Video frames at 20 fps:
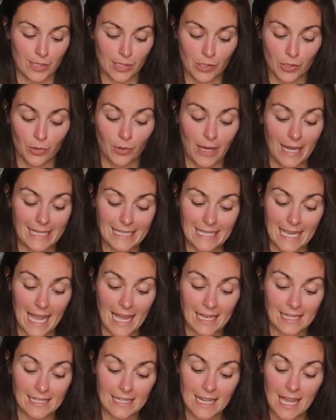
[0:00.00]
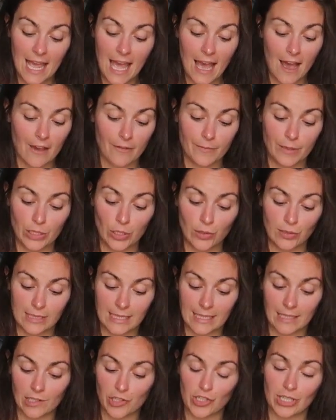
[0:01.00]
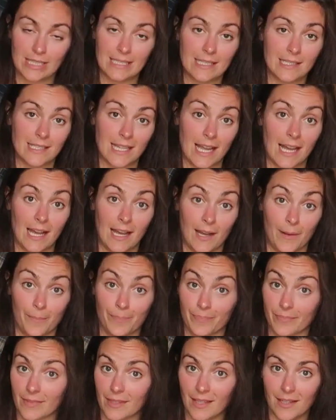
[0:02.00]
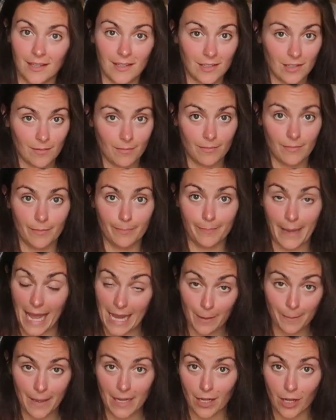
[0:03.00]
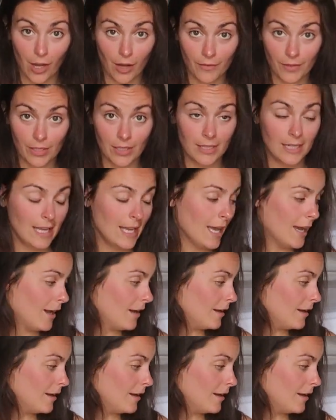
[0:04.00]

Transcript: So at the end, I've been using it just as a backpack cover.